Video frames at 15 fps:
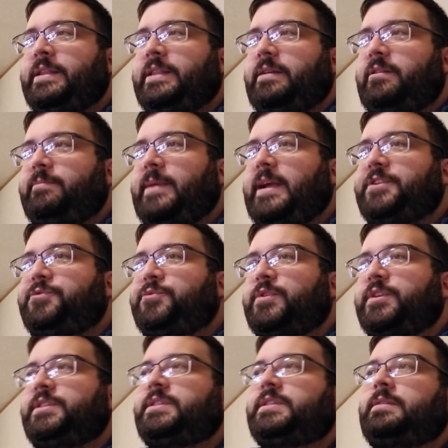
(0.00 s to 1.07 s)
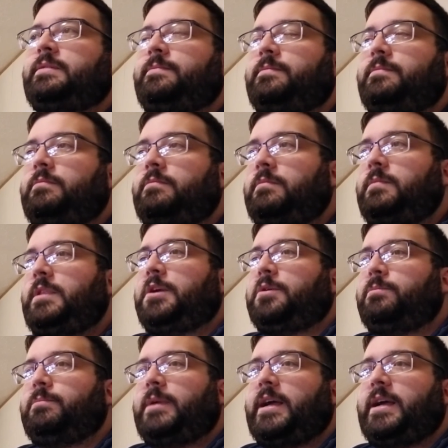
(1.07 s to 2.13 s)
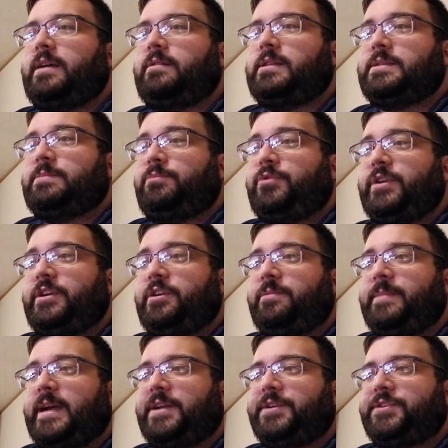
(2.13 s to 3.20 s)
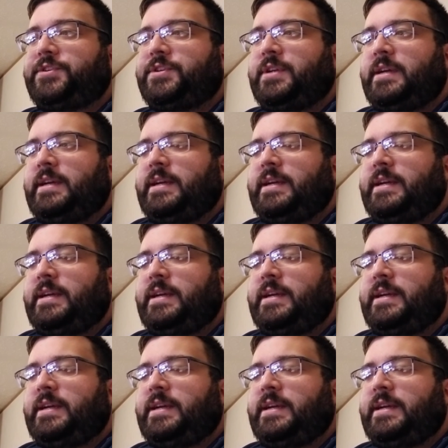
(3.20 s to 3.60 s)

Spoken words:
Then the match was, it's a pretty good match.